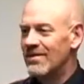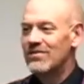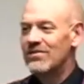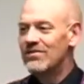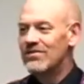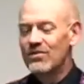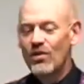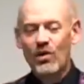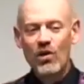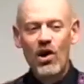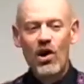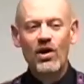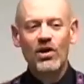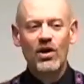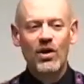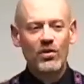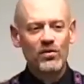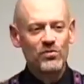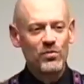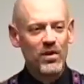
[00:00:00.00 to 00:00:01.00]
This is so
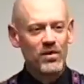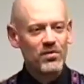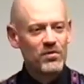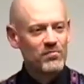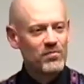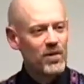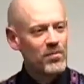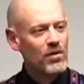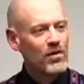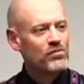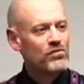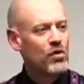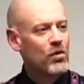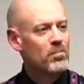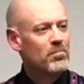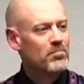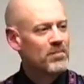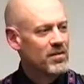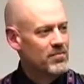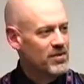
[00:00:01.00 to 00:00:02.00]
long ago. It one of the, remember those
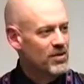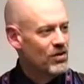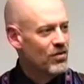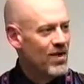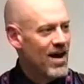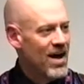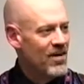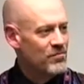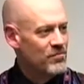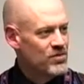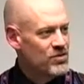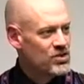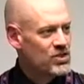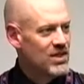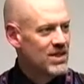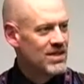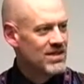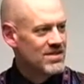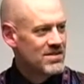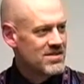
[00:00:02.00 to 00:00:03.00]
old mimeograph
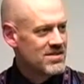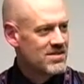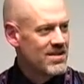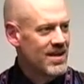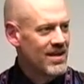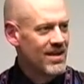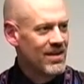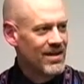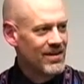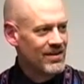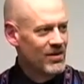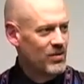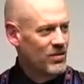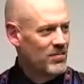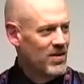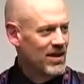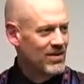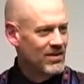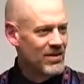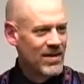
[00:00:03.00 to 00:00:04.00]
machines that
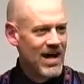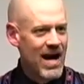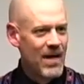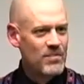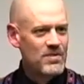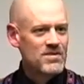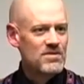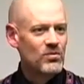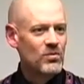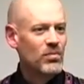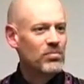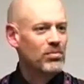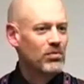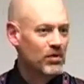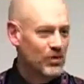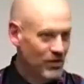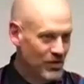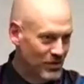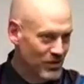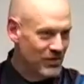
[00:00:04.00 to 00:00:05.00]
would make the copies that were
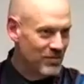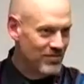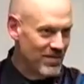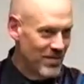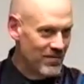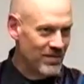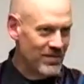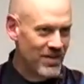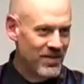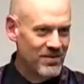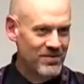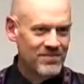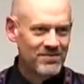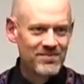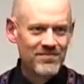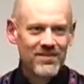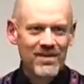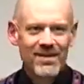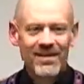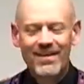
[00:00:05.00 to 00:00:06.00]
blue? Remember
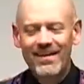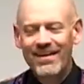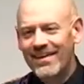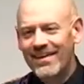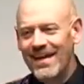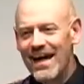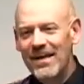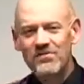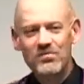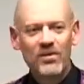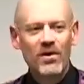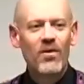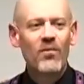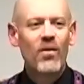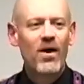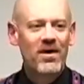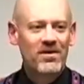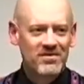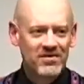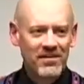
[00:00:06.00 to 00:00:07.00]
those? That's what
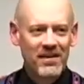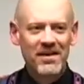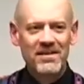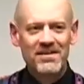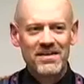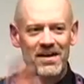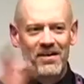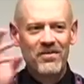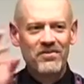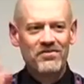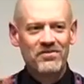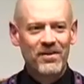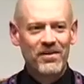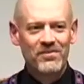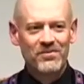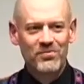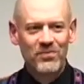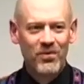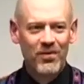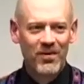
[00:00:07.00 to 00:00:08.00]
it was. Glendale,
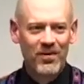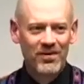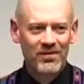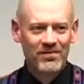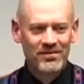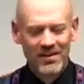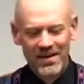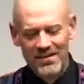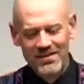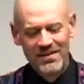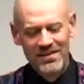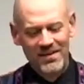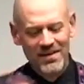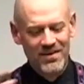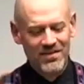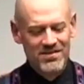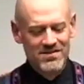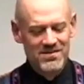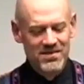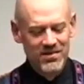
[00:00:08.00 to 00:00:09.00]
6th Ward,
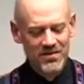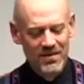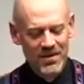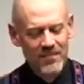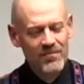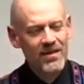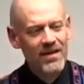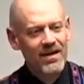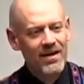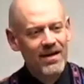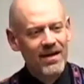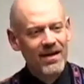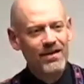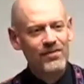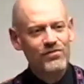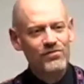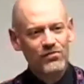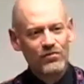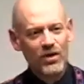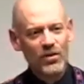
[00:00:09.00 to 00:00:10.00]
Glendale, Arizona.
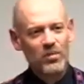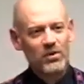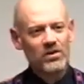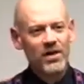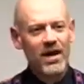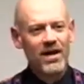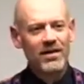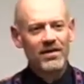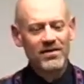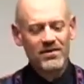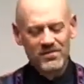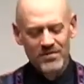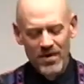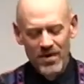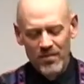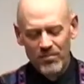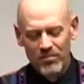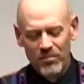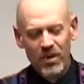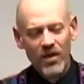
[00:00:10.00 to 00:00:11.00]
And scribbled on it is,
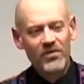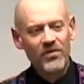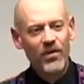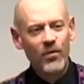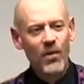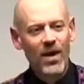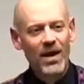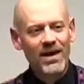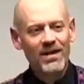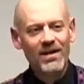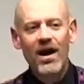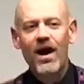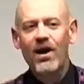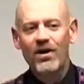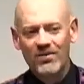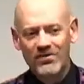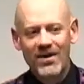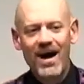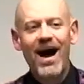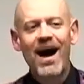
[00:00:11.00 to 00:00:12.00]
Brother White,
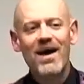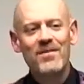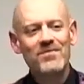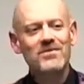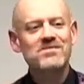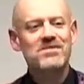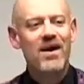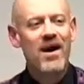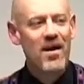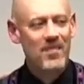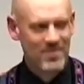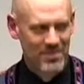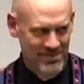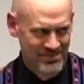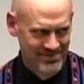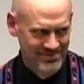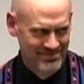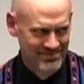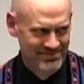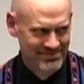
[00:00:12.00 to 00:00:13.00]
our time is up.
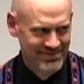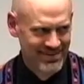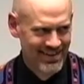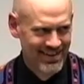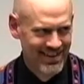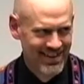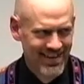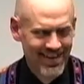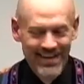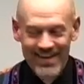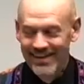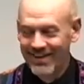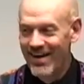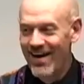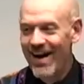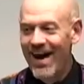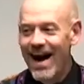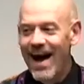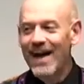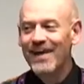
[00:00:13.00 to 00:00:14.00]

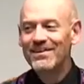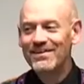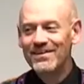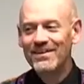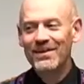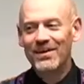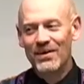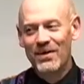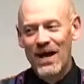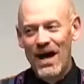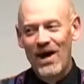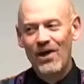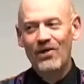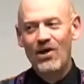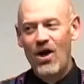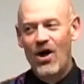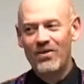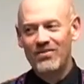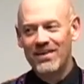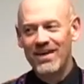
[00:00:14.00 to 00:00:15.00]
Now, I knew how
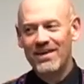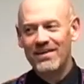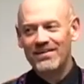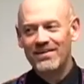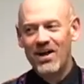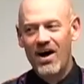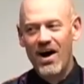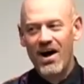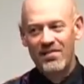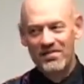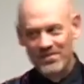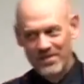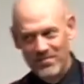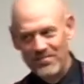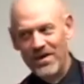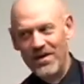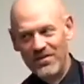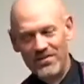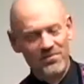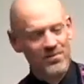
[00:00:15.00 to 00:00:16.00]
long they had gone
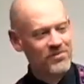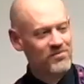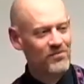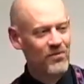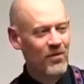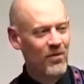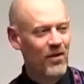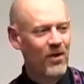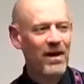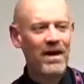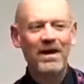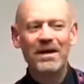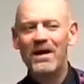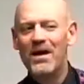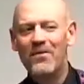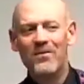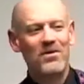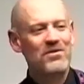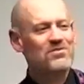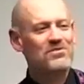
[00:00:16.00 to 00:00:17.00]
the month before, and
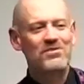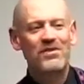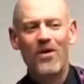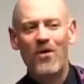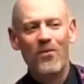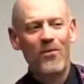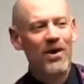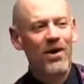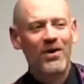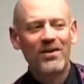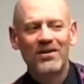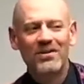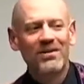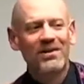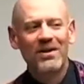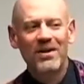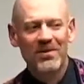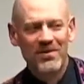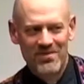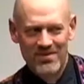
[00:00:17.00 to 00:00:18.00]
it was nowhere
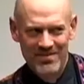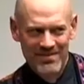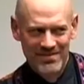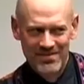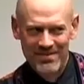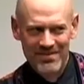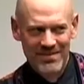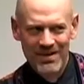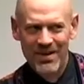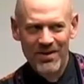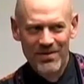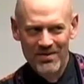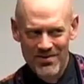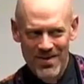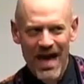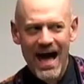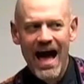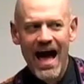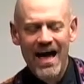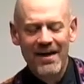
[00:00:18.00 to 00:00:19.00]
clear near
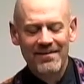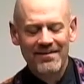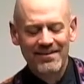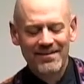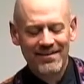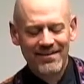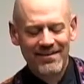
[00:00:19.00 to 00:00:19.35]
that.